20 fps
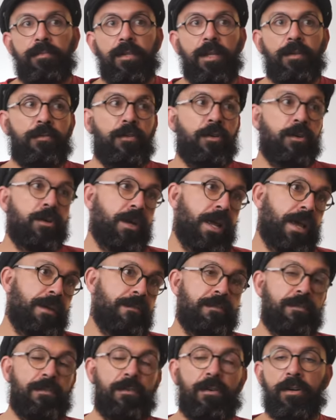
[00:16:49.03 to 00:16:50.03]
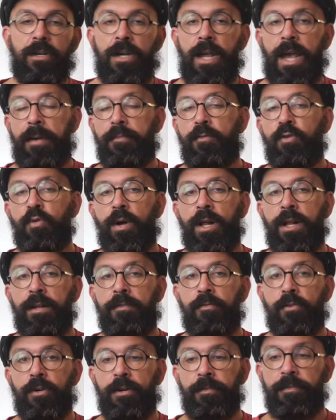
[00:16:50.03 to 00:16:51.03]
if you're going to have an
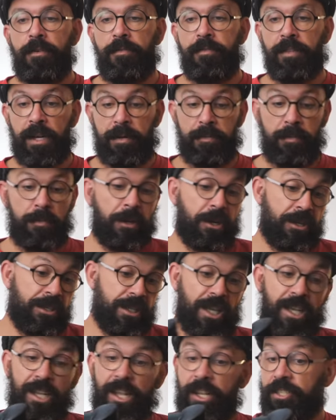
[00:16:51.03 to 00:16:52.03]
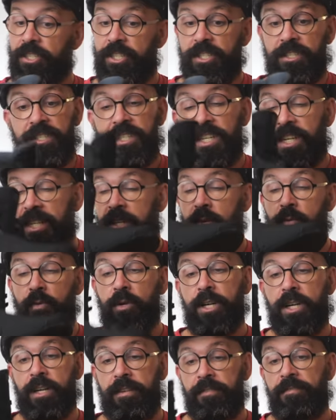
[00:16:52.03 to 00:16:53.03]
M12 or a Fifth Element, because as I just said, they
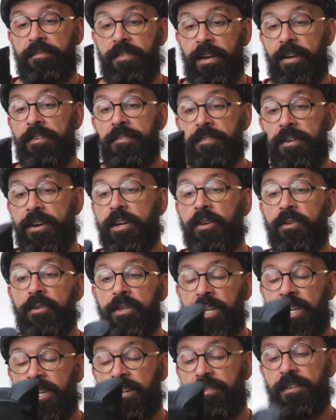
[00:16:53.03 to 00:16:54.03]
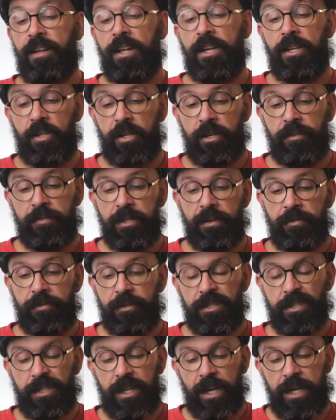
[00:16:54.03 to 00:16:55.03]
work very, very good in a lot of
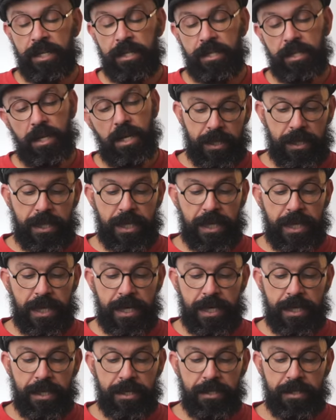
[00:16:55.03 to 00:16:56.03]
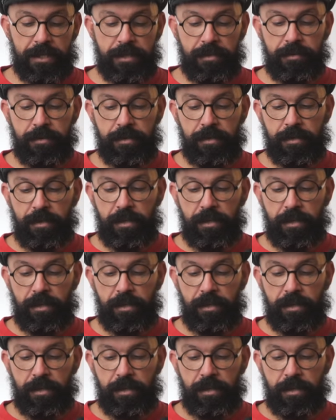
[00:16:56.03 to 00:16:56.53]
different skates. These